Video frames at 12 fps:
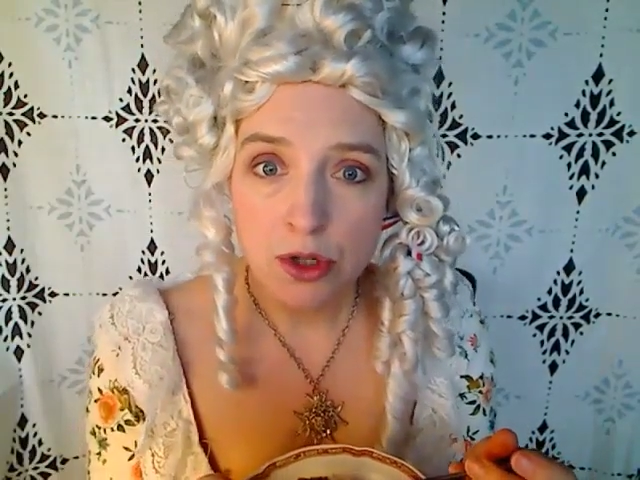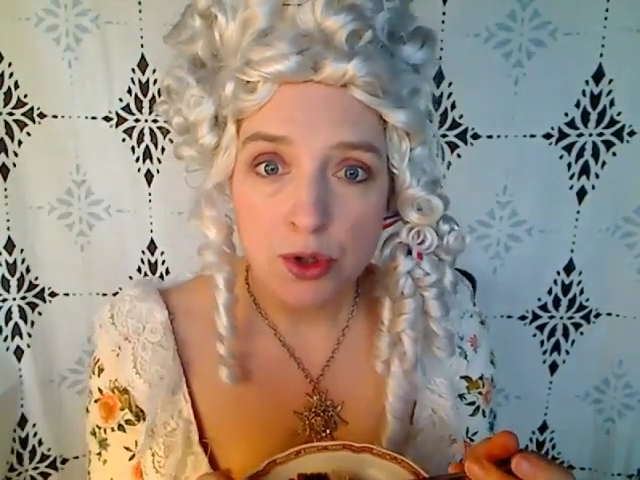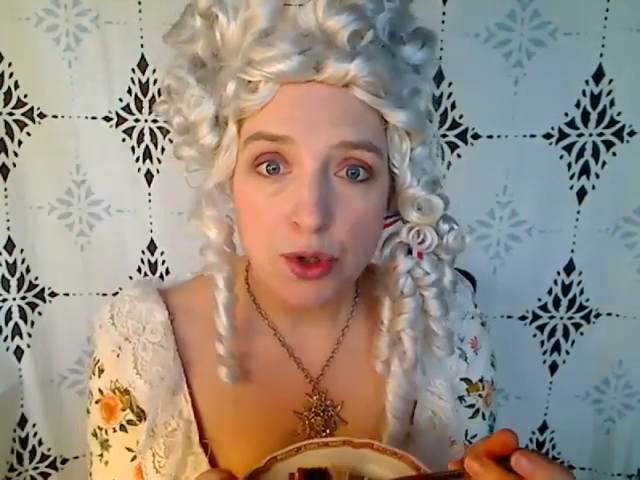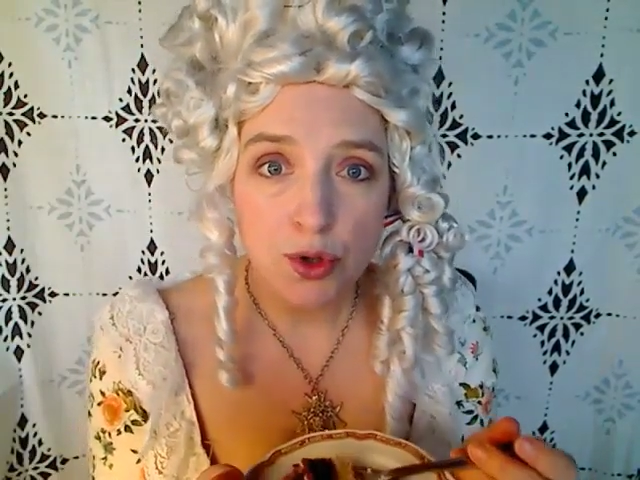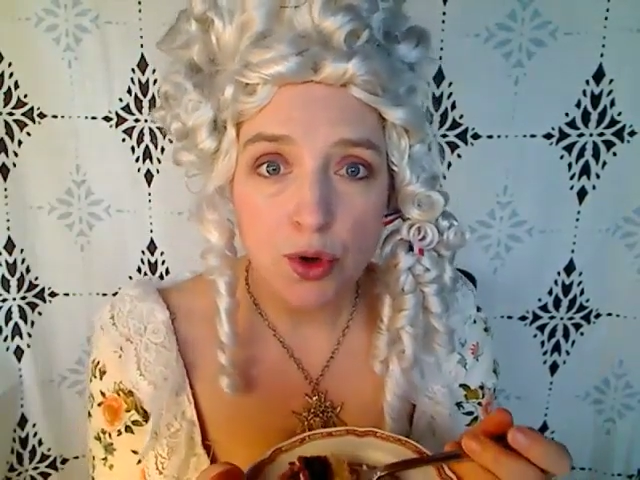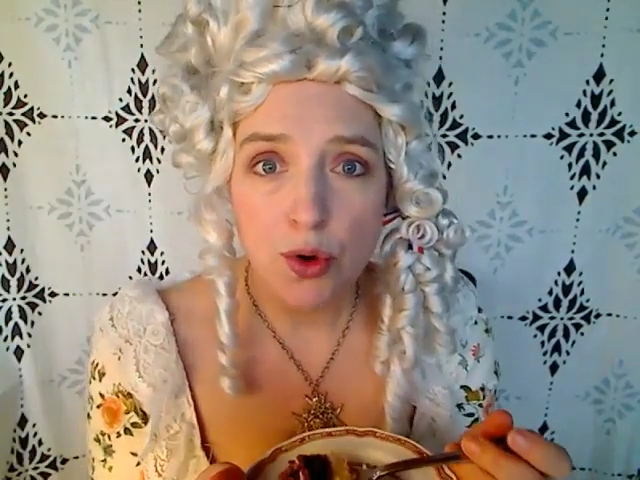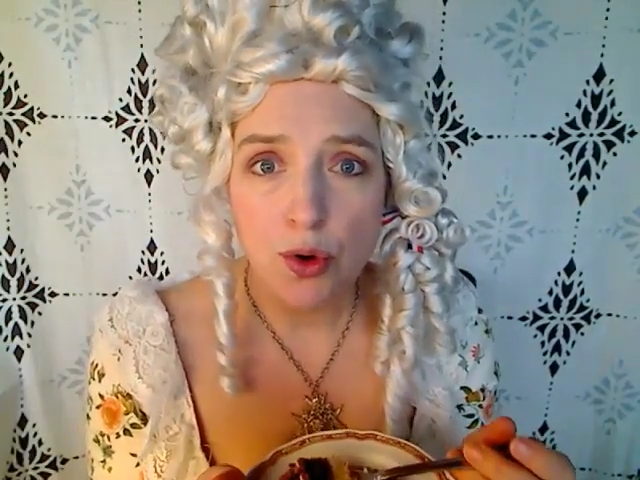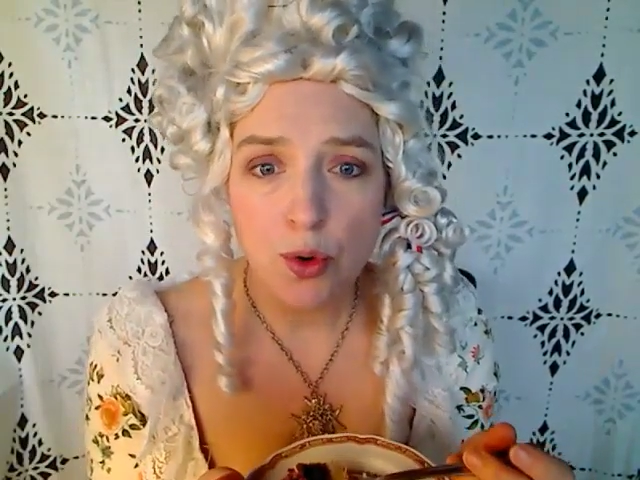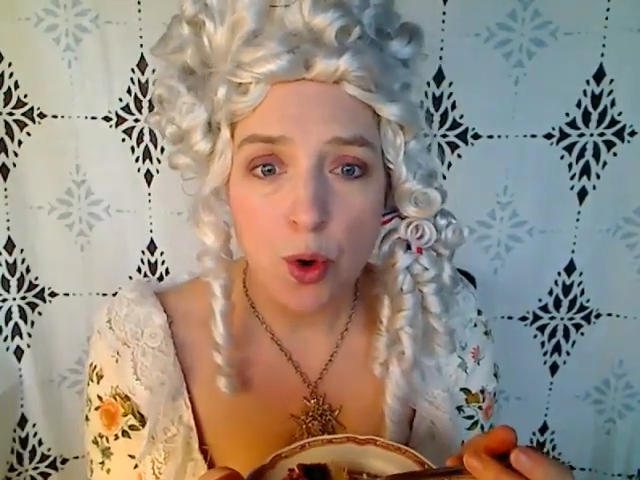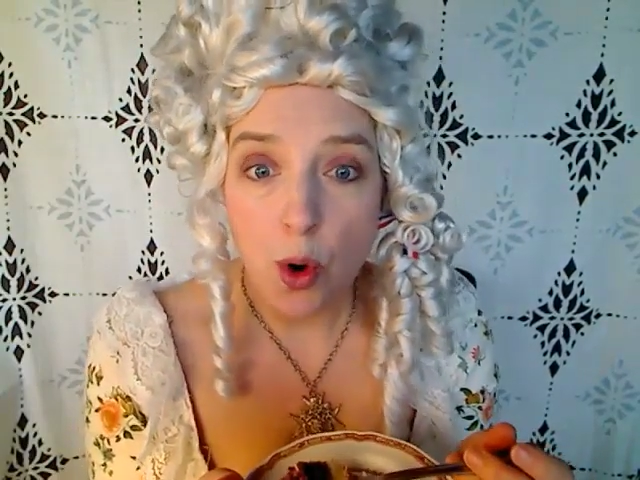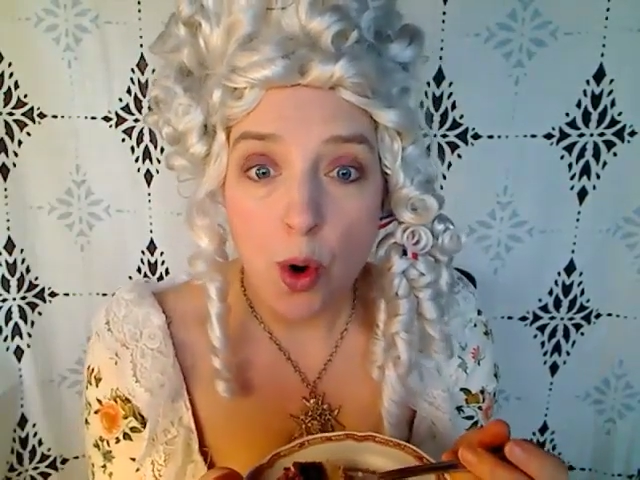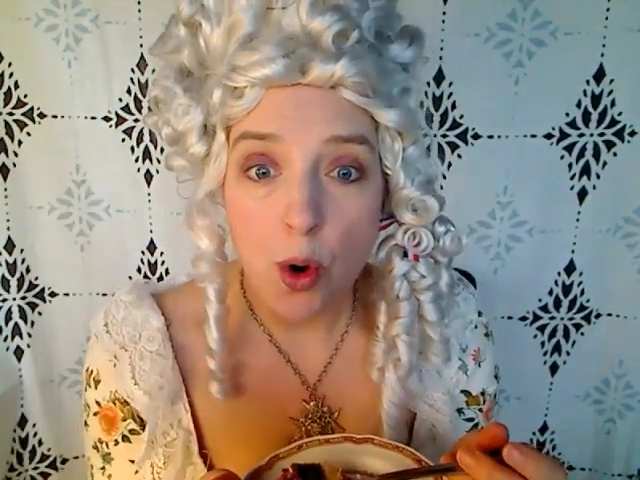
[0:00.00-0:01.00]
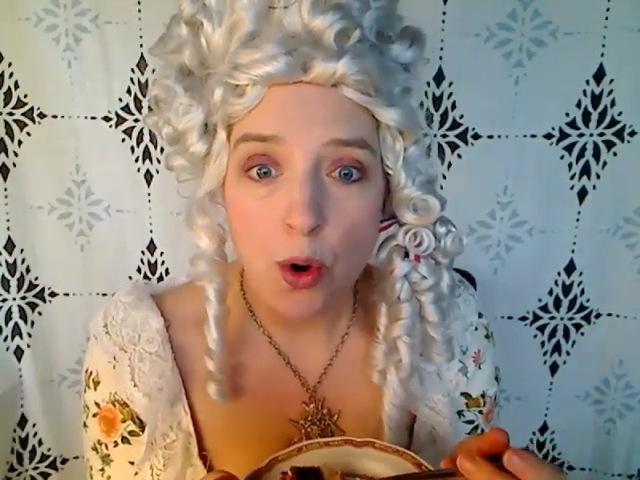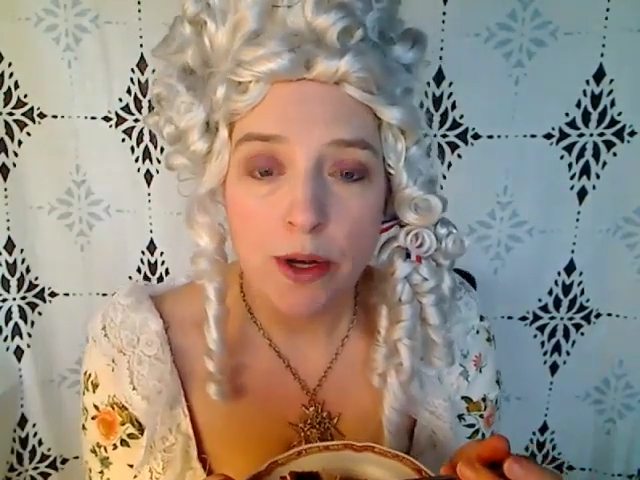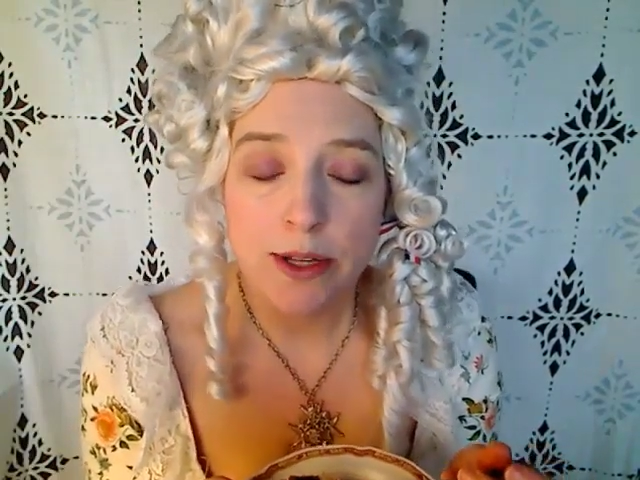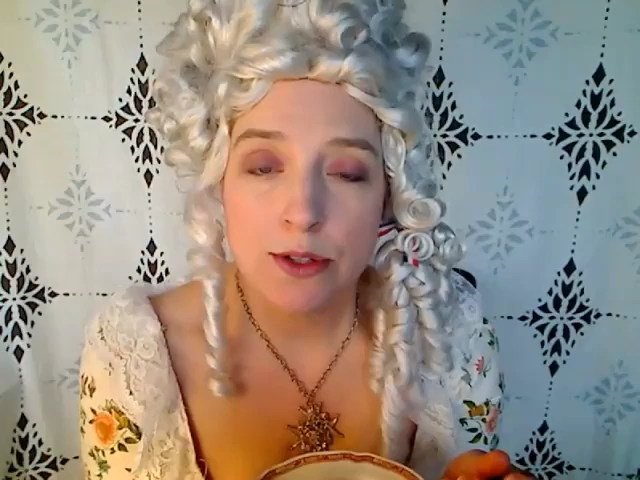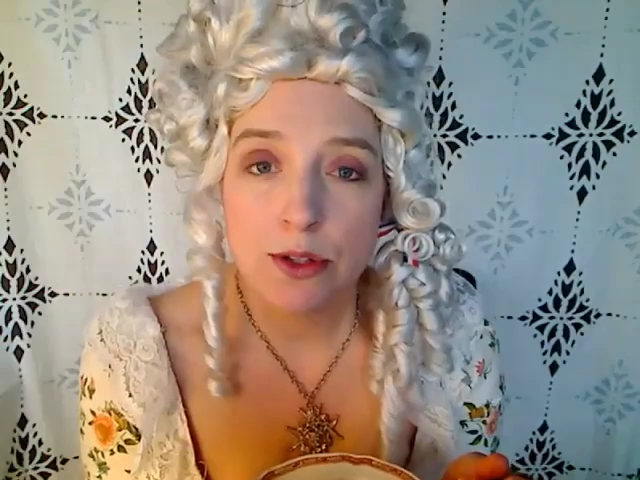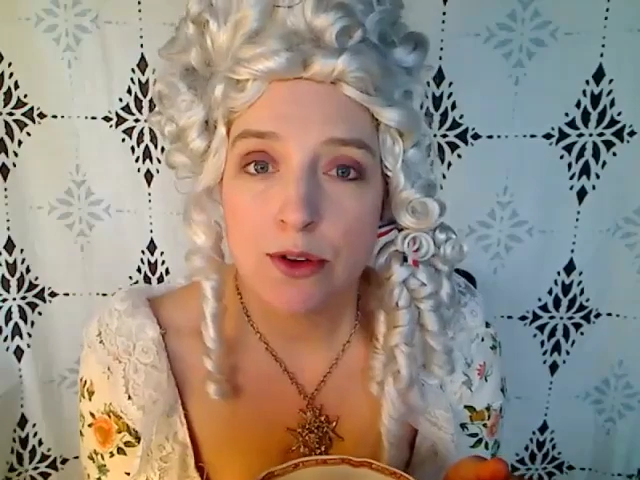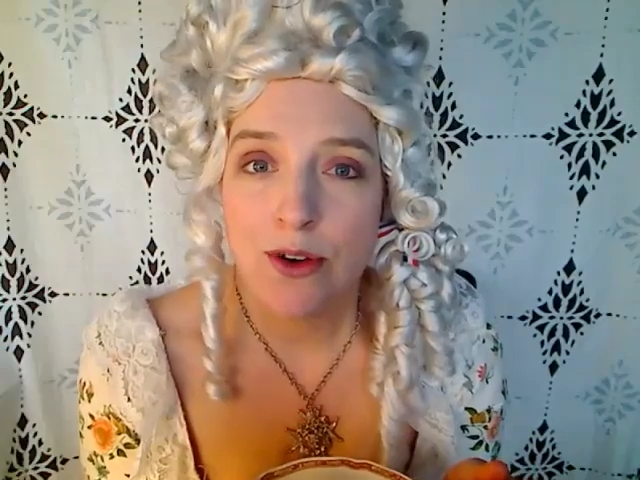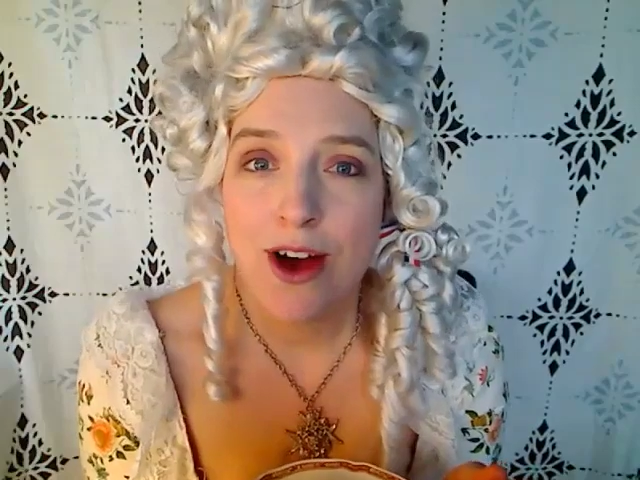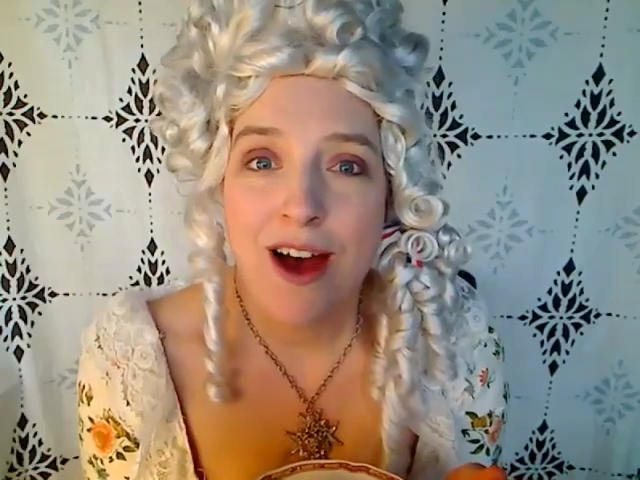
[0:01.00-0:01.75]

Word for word: so cold and so